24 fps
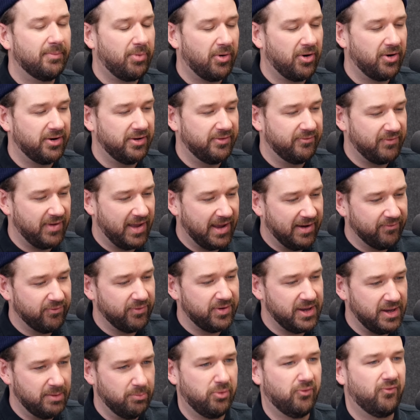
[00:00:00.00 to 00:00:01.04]
part of
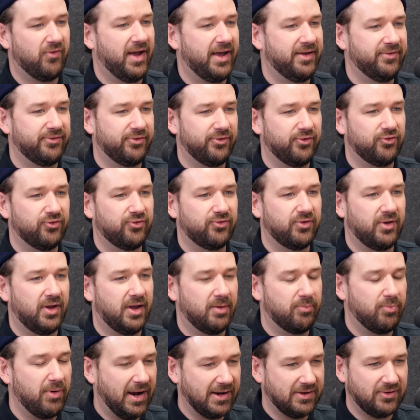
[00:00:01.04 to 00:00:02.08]
every improviser's
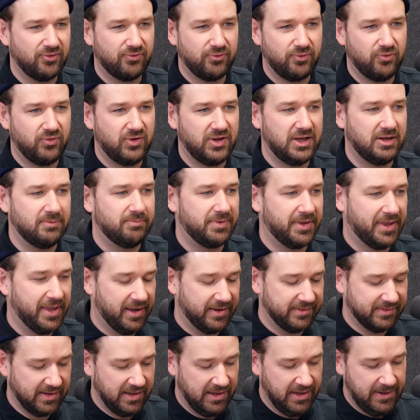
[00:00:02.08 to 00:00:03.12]
practice routine
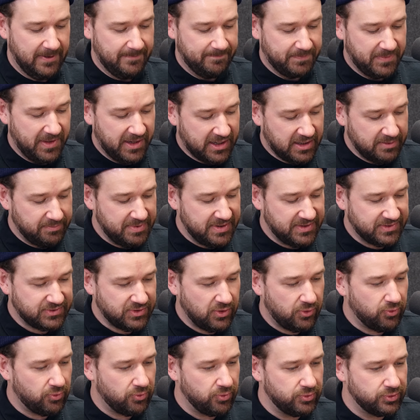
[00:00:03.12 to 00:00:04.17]
because it can be
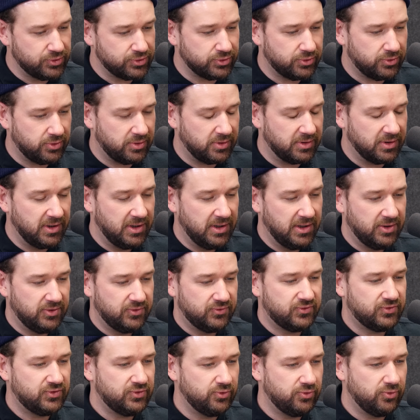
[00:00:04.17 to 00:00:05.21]
so crucial
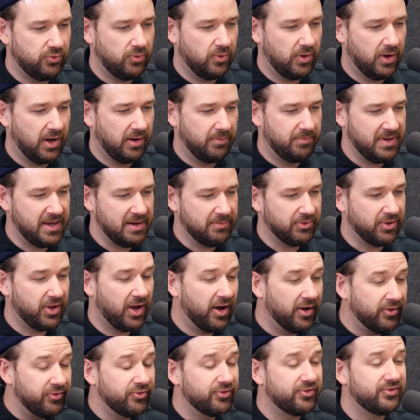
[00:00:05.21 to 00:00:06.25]
to being able to
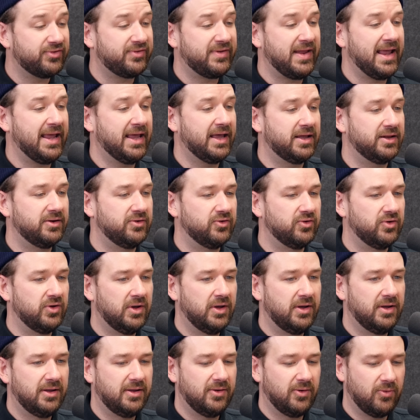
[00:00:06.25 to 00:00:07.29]
understand
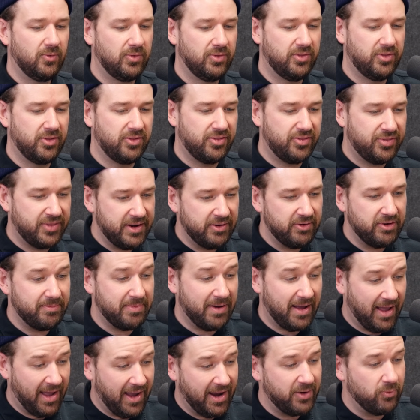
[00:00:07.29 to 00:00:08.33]
the theory
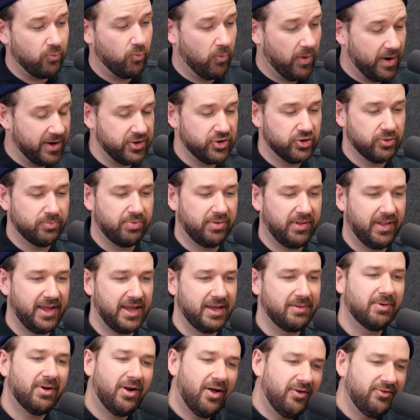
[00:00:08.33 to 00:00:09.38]
behind what you're
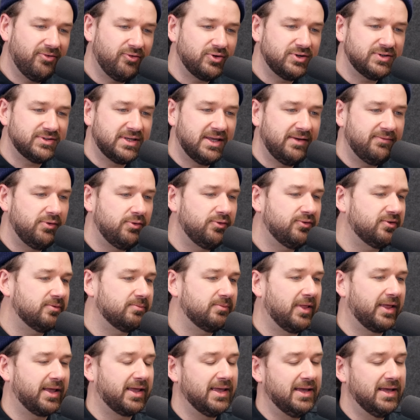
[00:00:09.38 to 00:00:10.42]
playing, but also just give you some